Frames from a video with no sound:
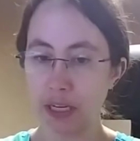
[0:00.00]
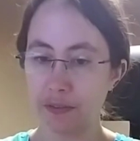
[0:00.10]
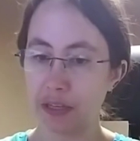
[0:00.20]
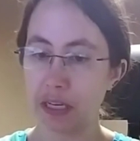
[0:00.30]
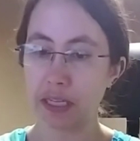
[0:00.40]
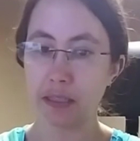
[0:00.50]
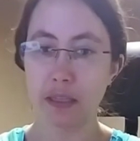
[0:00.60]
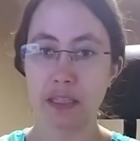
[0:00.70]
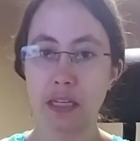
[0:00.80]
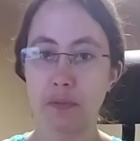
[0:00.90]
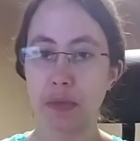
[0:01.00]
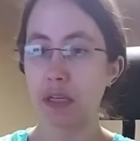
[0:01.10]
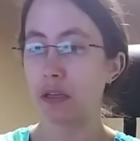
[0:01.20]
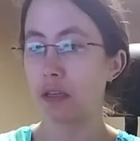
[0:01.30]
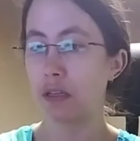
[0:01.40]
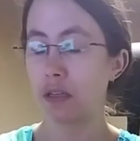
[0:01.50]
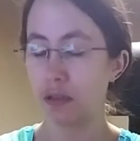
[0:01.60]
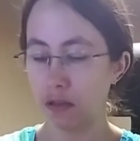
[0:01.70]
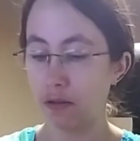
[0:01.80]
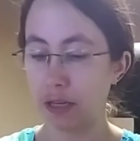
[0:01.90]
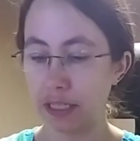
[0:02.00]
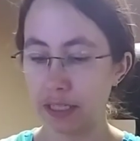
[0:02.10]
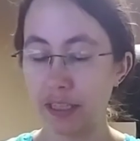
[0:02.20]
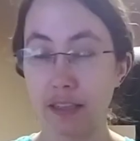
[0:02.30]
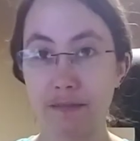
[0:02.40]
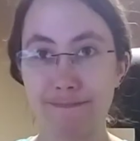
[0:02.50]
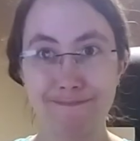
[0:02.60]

of having a case of the dumb here. Oh, I see it.